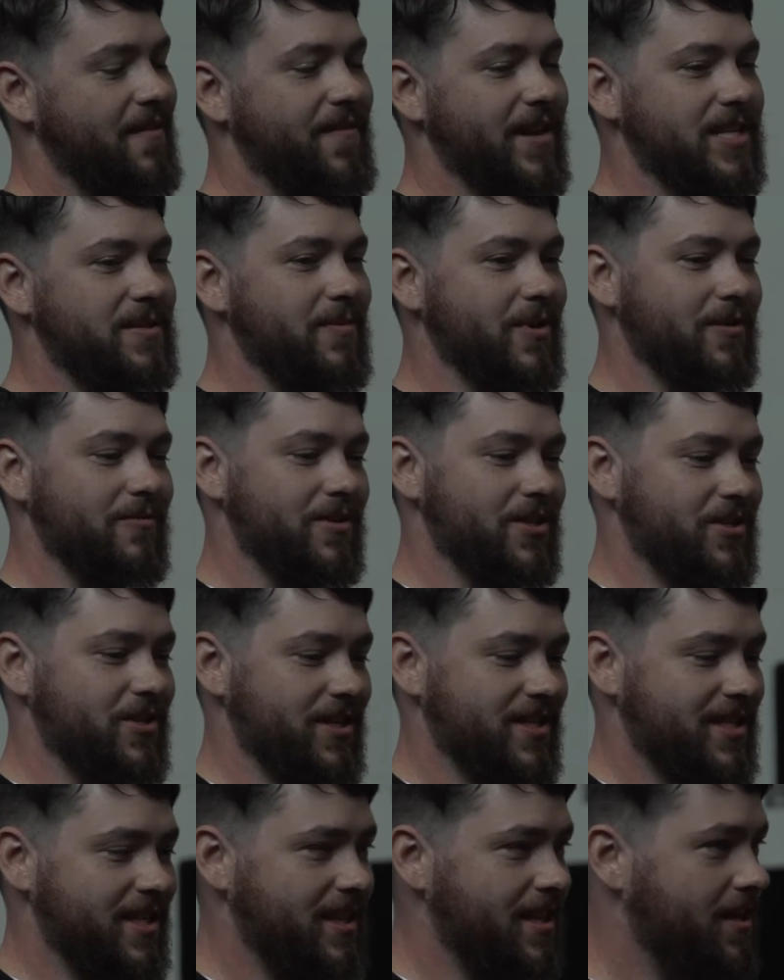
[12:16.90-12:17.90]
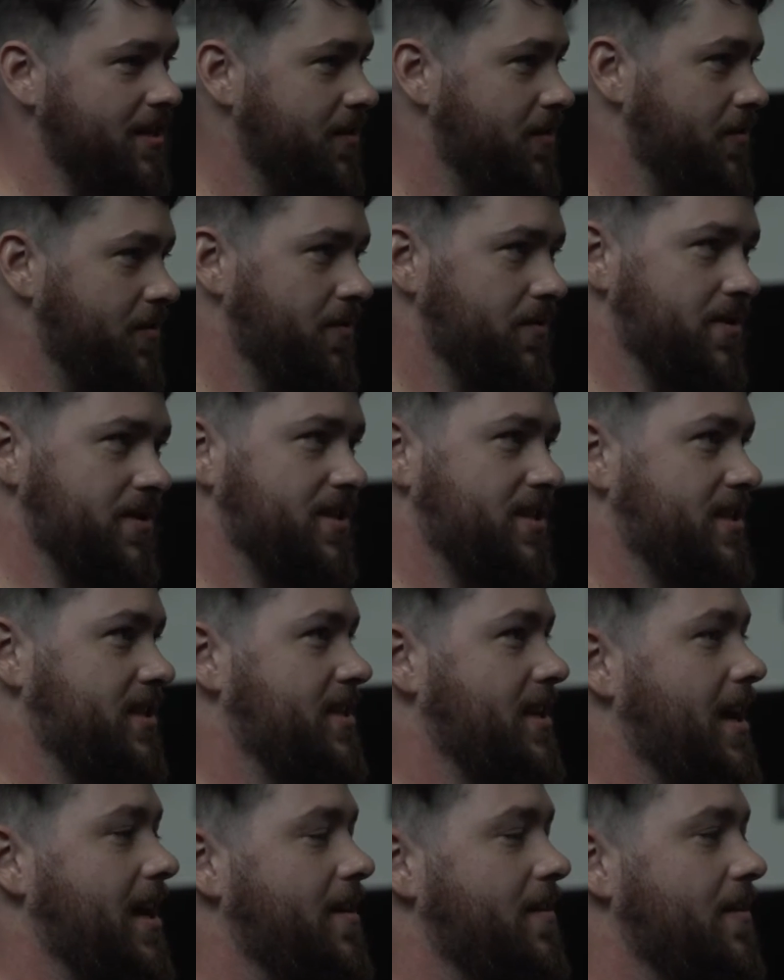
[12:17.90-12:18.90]
Facebook was just in the
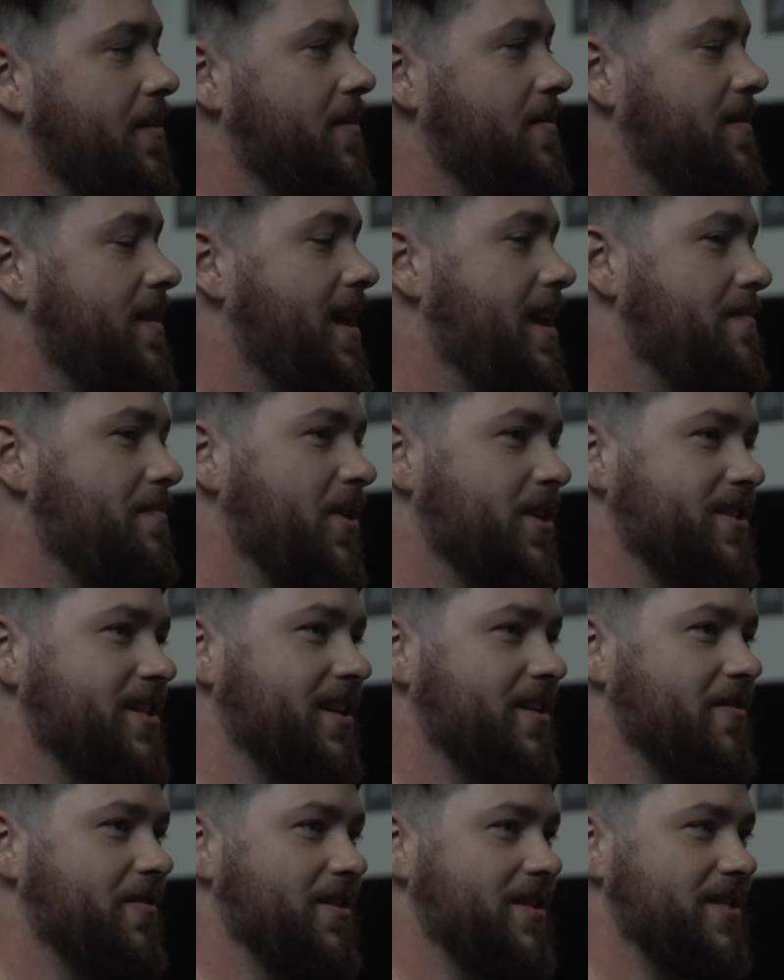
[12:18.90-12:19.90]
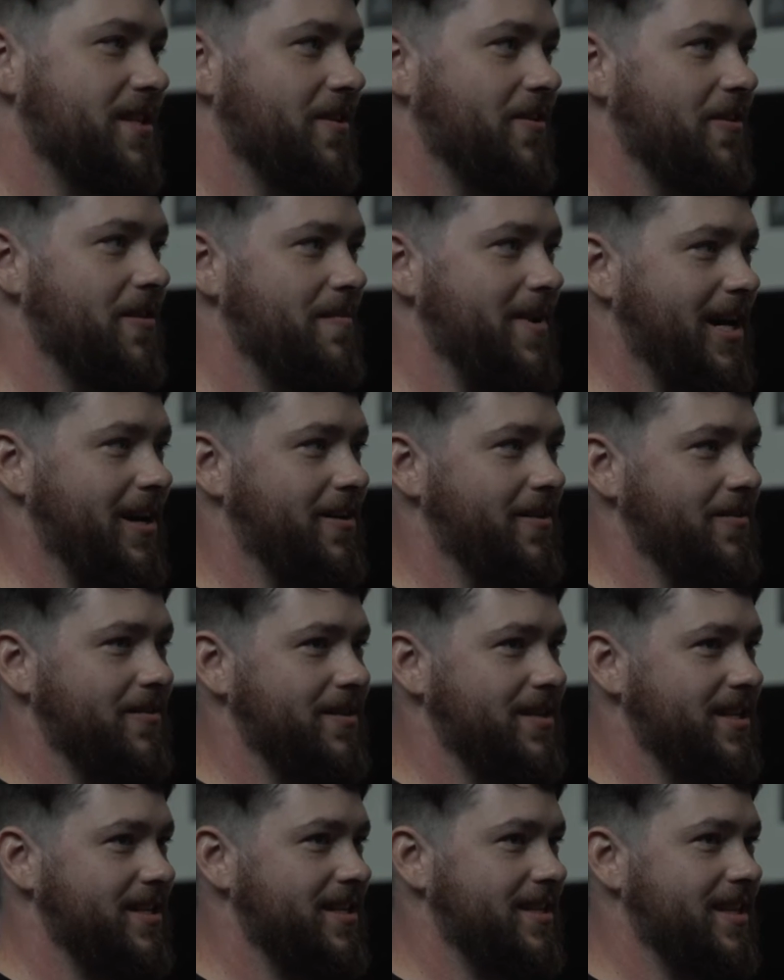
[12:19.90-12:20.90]
news, I don't know, eight months ago or so
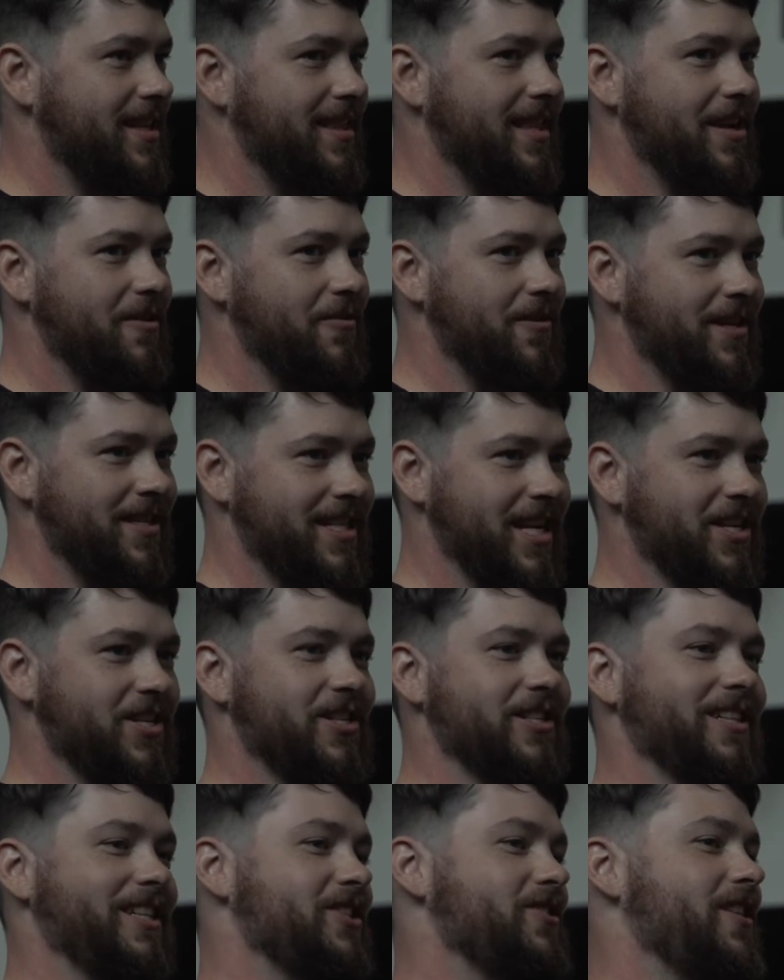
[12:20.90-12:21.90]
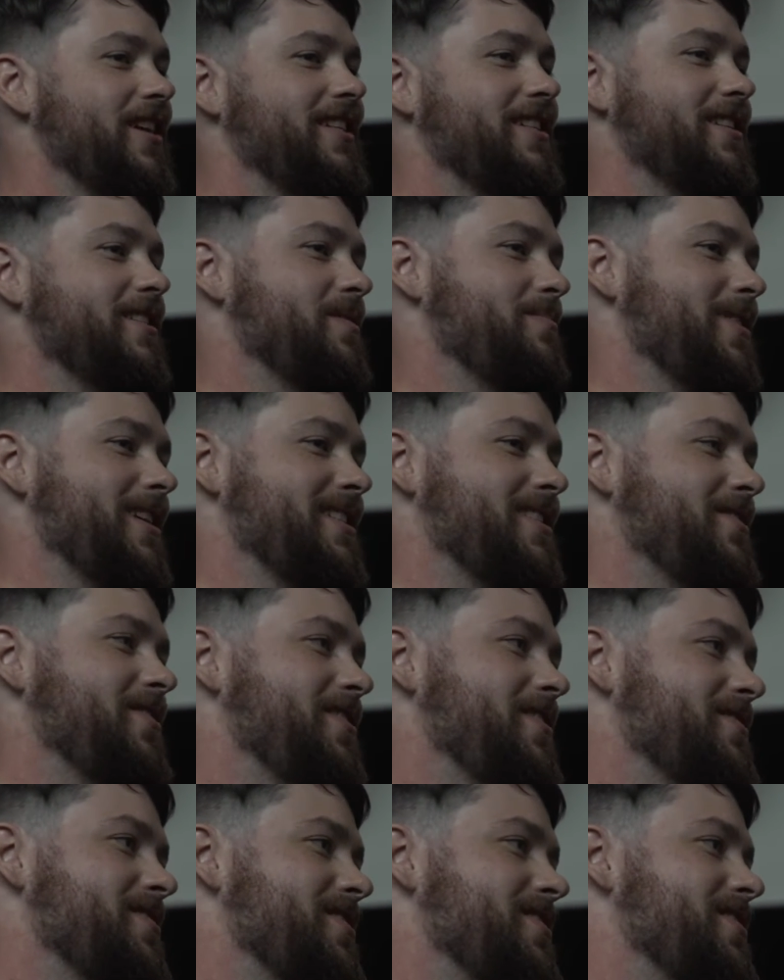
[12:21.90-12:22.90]
about that they were intentionally trying to depress their
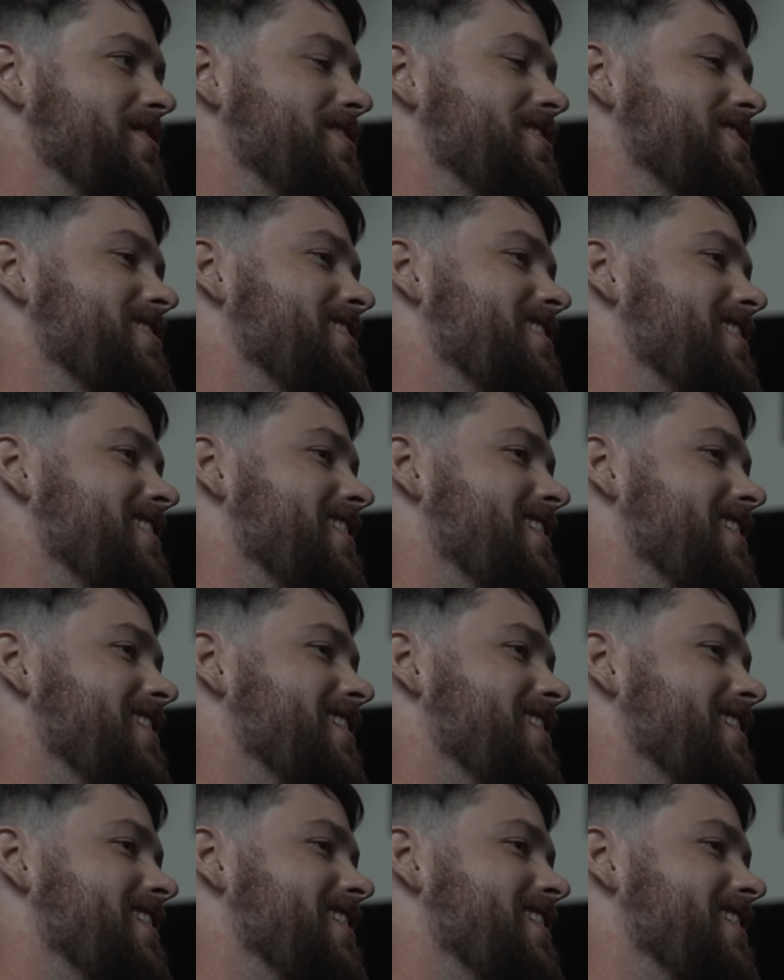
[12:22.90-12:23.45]
users.